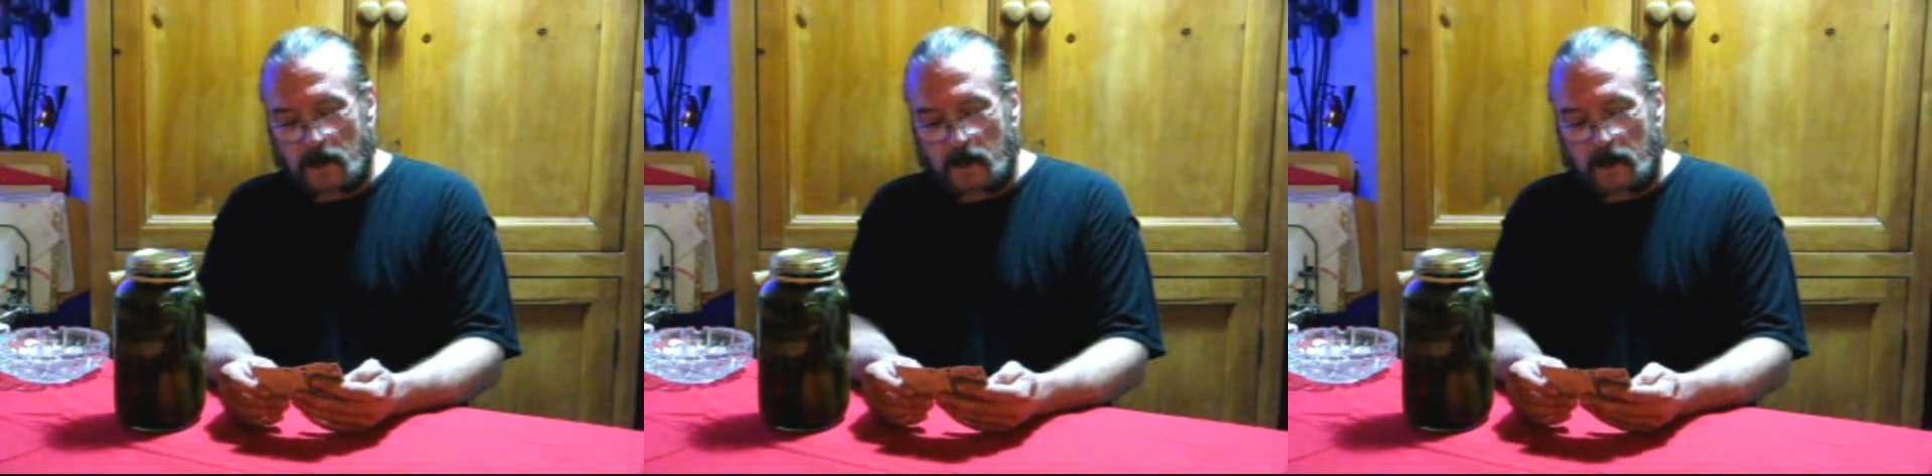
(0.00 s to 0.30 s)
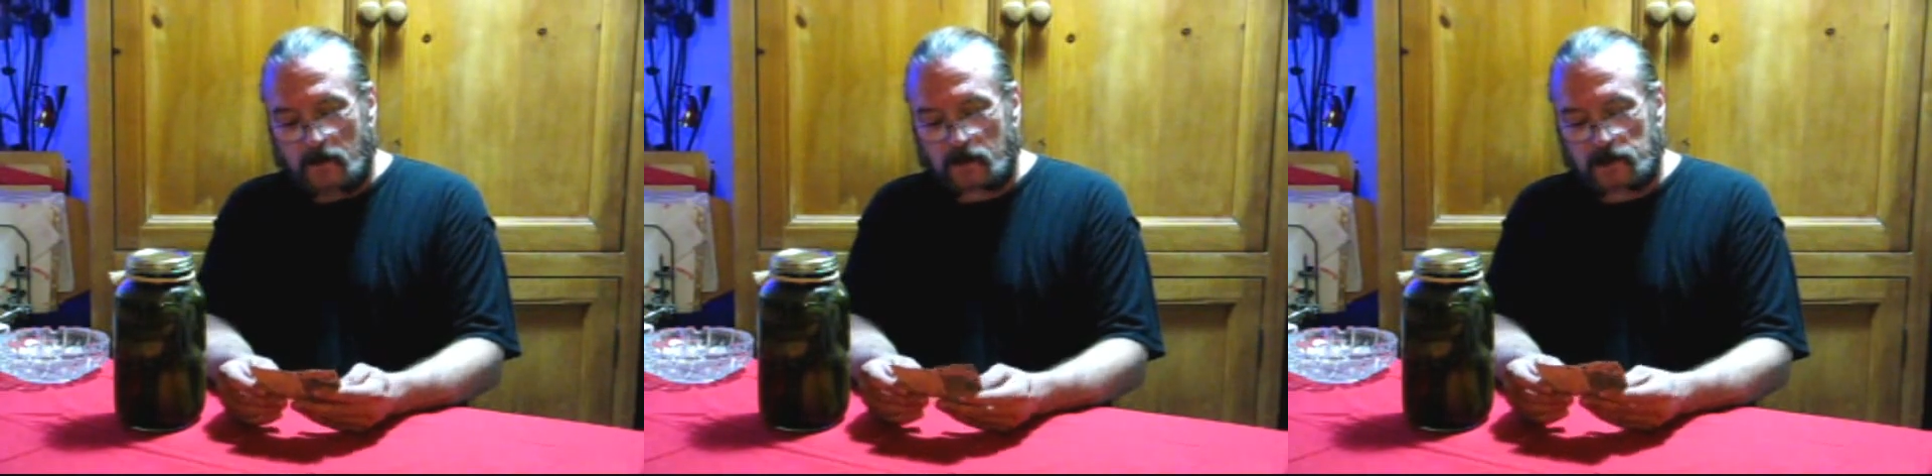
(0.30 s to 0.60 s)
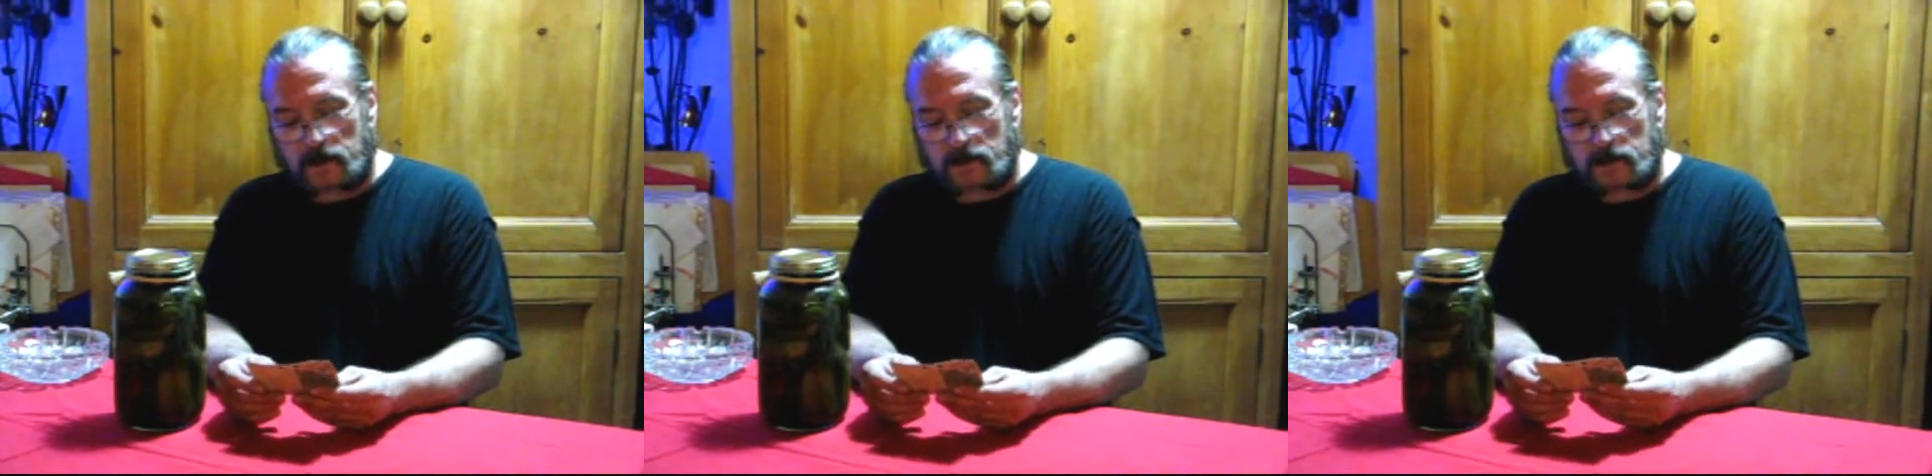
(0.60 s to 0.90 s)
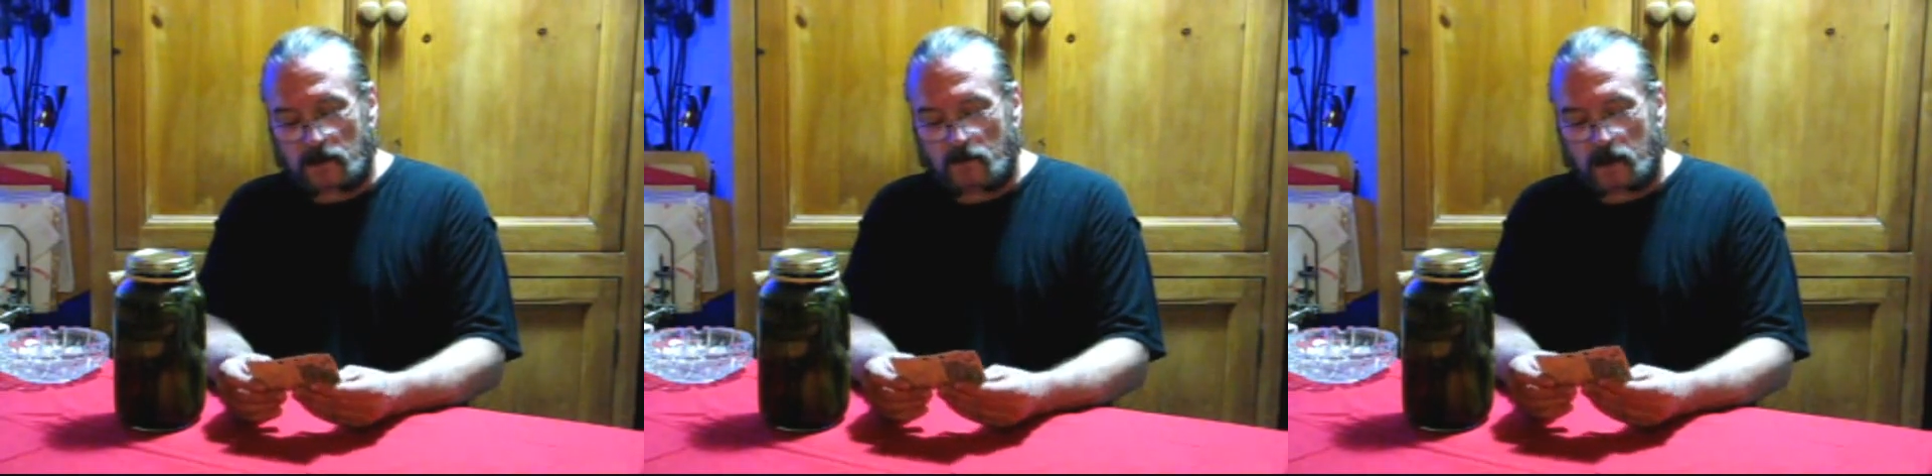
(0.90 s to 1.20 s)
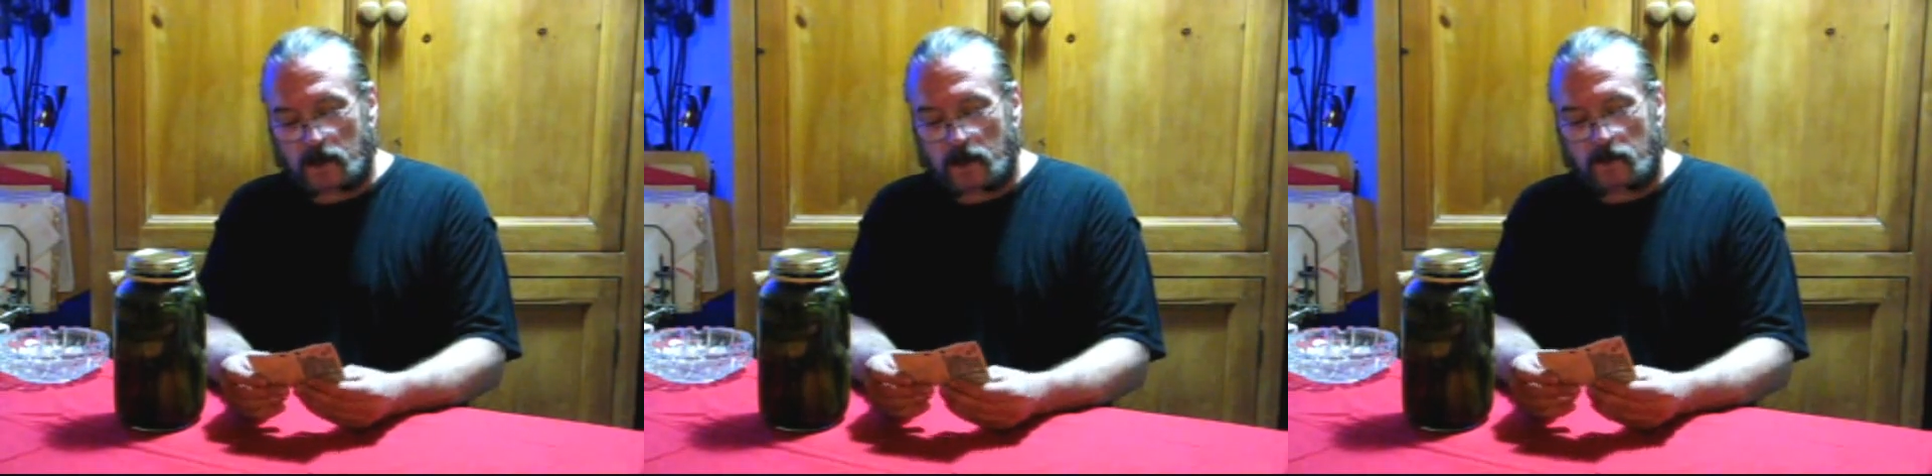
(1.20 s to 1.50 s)
Uh, we're going to see, so uh,
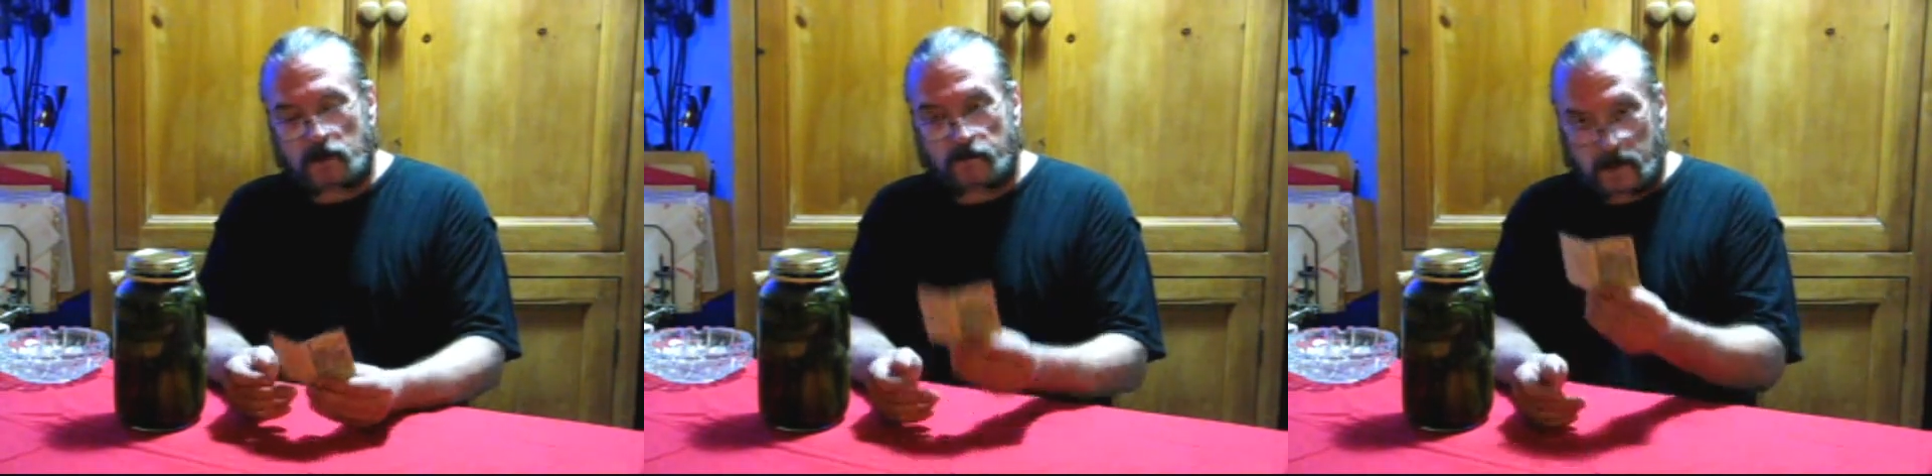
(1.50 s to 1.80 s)
we're we're going